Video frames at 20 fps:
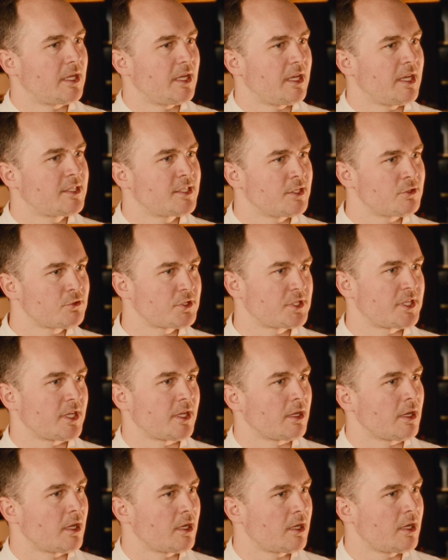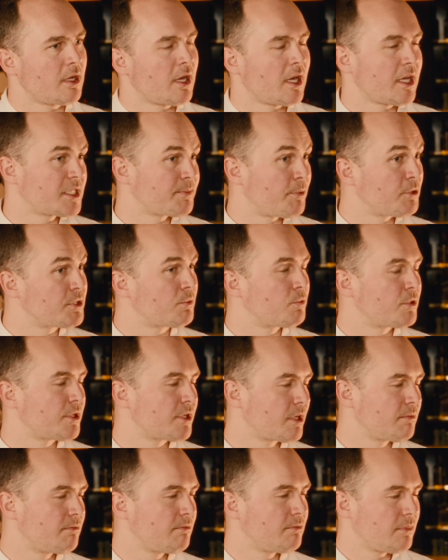It's interesting, I suppose I wouldn't
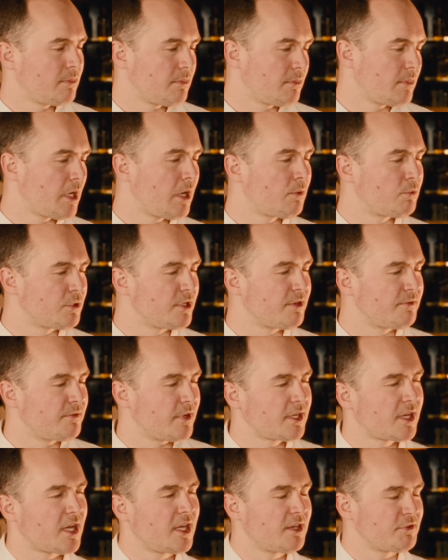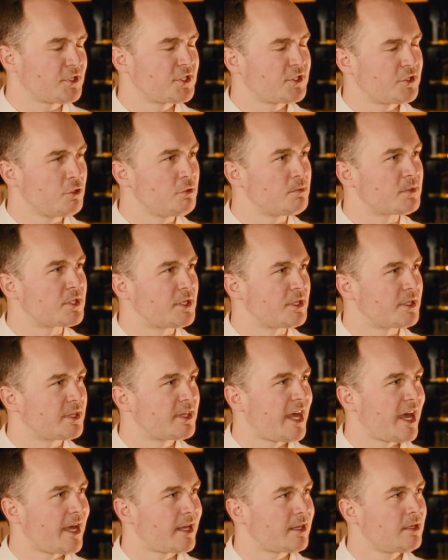have kind of assumed
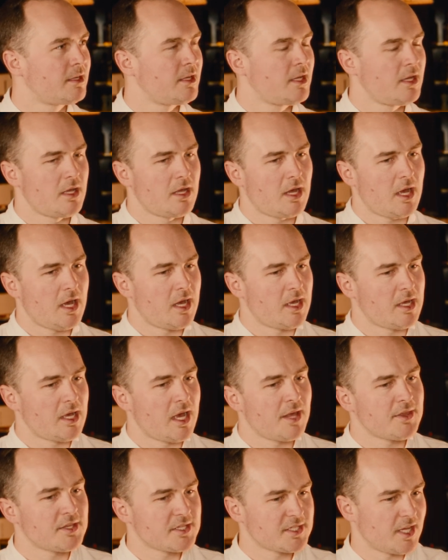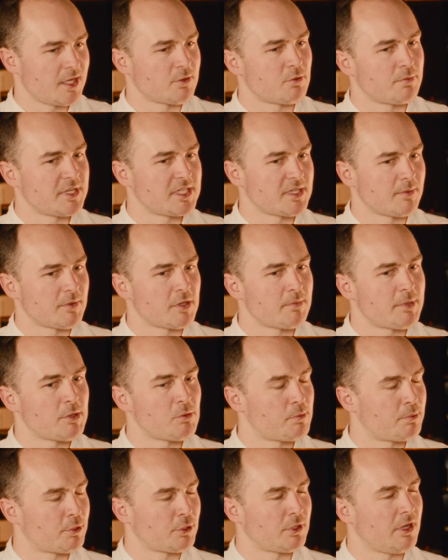that other side would be something that people
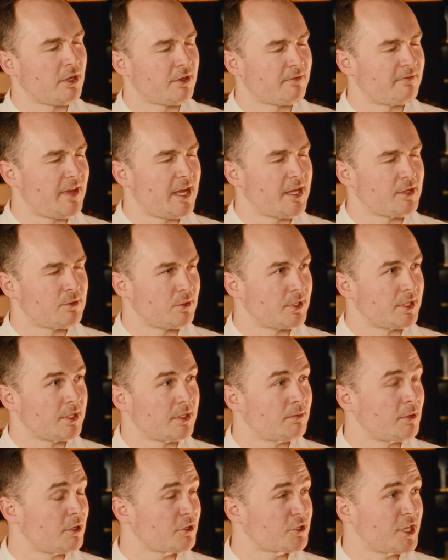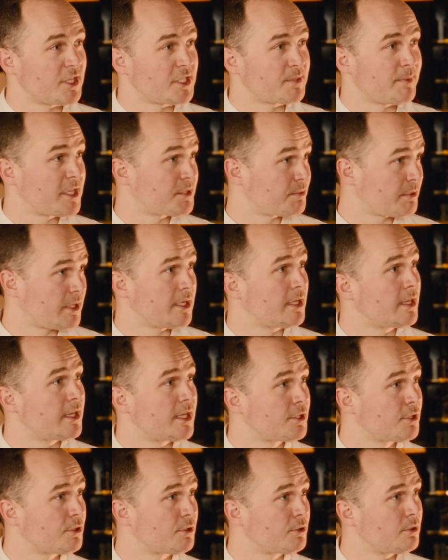would put a lot of value on in the blockchain space, but clearly they
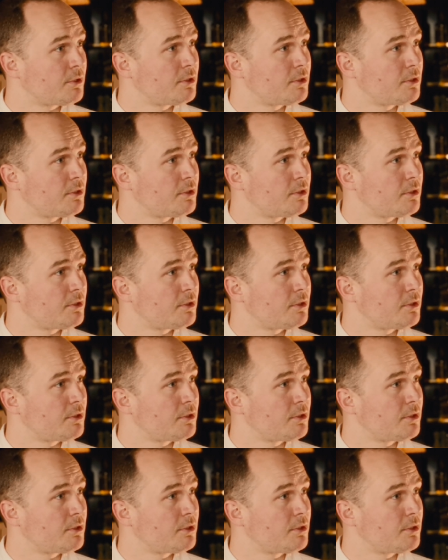do.